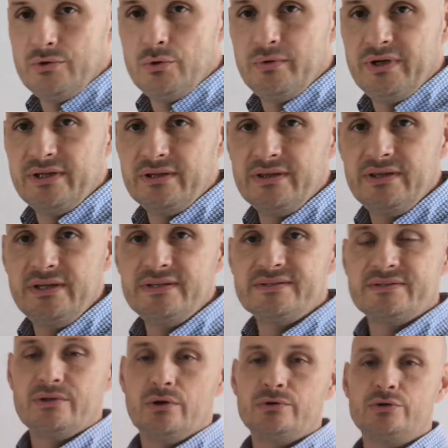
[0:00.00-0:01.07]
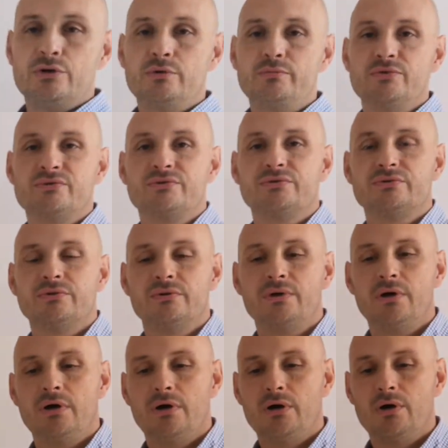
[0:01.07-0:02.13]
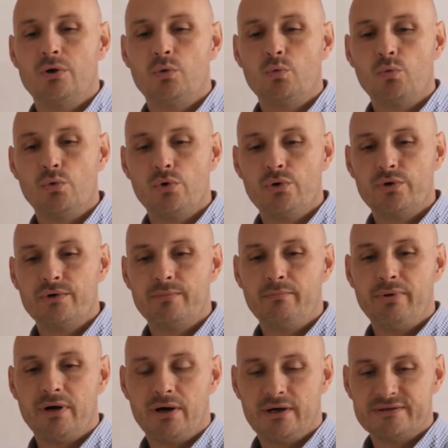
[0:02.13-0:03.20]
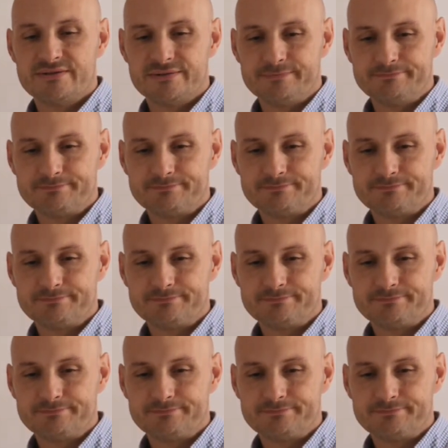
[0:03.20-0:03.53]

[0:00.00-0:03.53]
during this autonomous work part.